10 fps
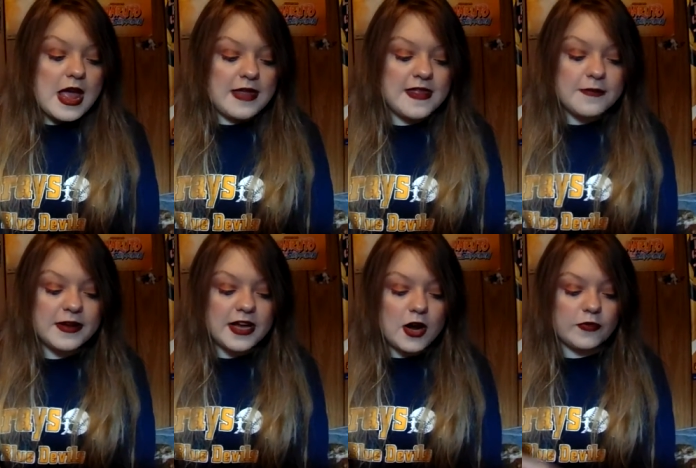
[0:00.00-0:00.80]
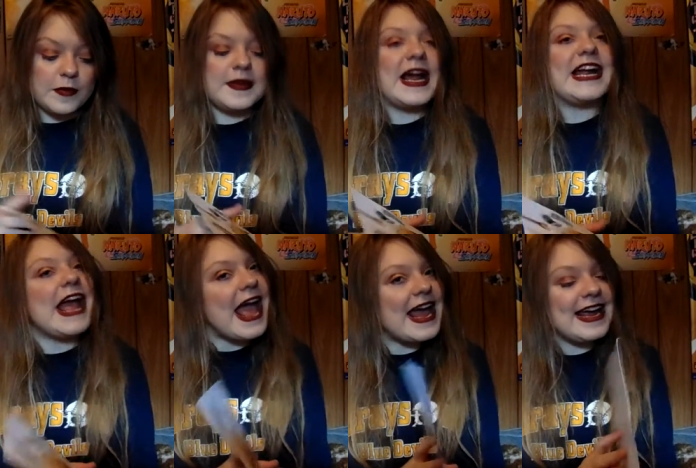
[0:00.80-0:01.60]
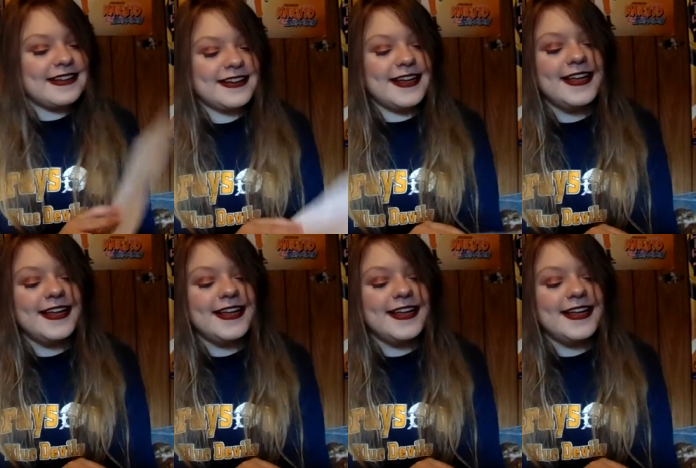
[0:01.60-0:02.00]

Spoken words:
And then we go from day 8.